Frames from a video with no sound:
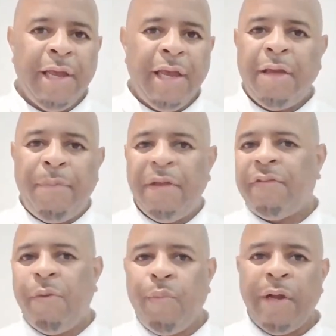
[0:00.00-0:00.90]
It could be
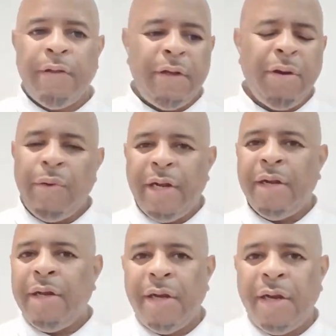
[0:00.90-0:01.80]
somewhere, you know,
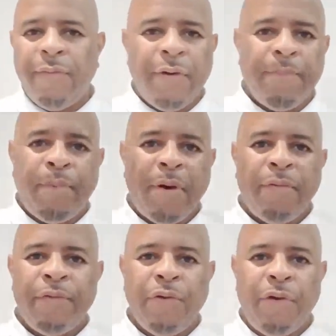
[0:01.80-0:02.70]
in another
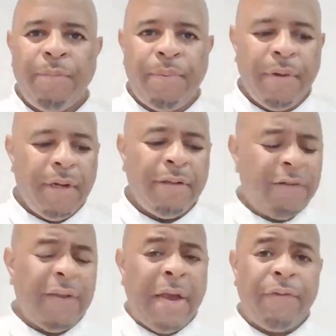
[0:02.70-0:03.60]
part of Europe.
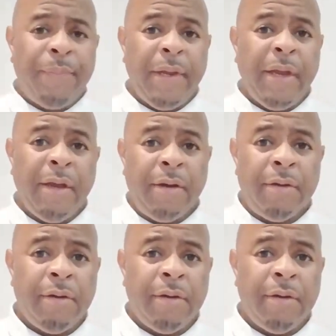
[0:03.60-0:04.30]
Doesn't have to be here.